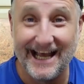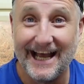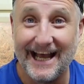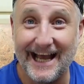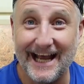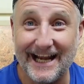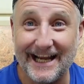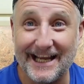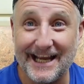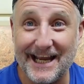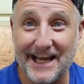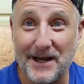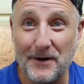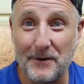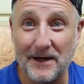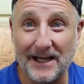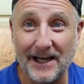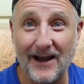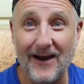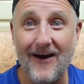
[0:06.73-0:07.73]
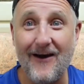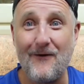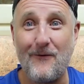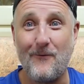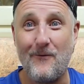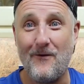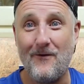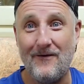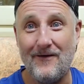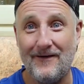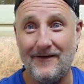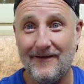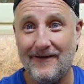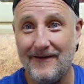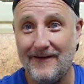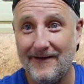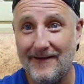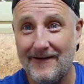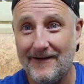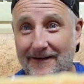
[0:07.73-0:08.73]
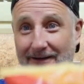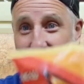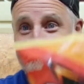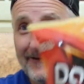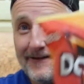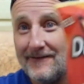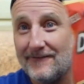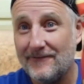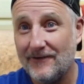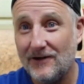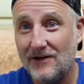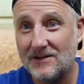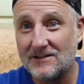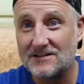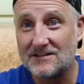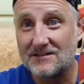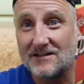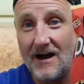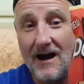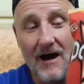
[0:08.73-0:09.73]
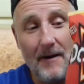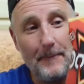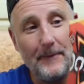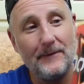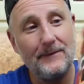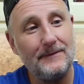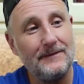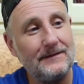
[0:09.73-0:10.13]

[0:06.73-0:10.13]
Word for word: And here we go. First up